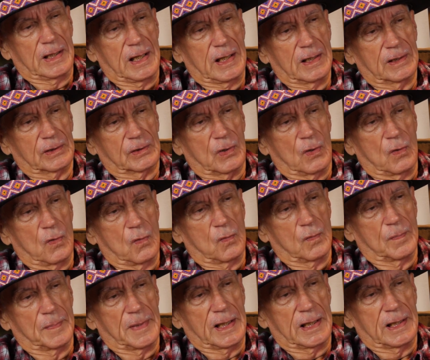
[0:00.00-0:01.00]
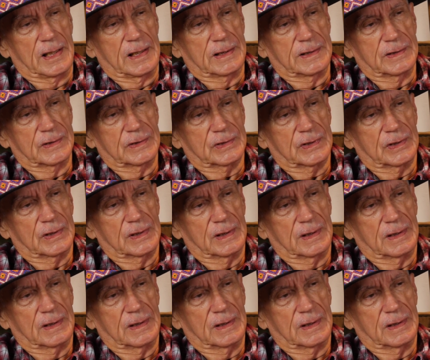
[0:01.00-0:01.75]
had a gold mines